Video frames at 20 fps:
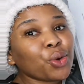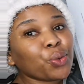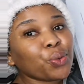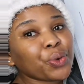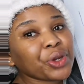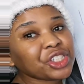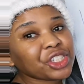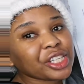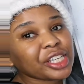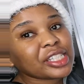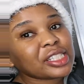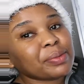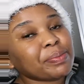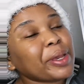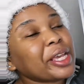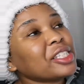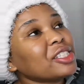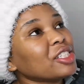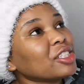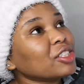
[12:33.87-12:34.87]
which is
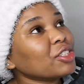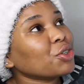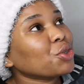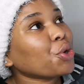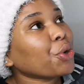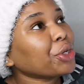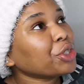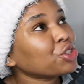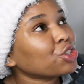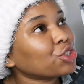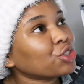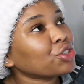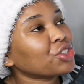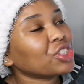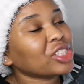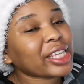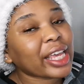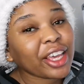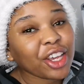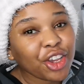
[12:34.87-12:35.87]
basically going to
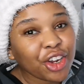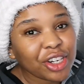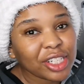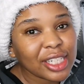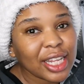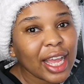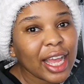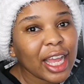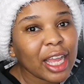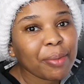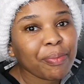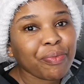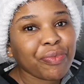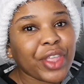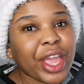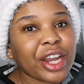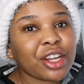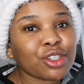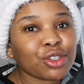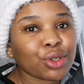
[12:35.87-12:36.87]
take her time
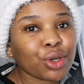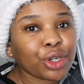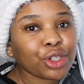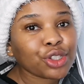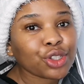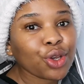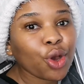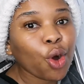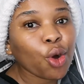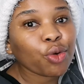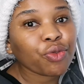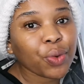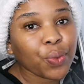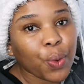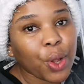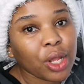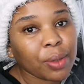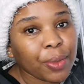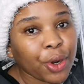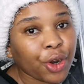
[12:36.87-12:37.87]
and it's going to
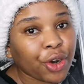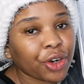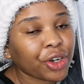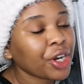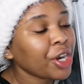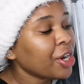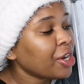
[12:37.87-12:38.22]
overwhelm her.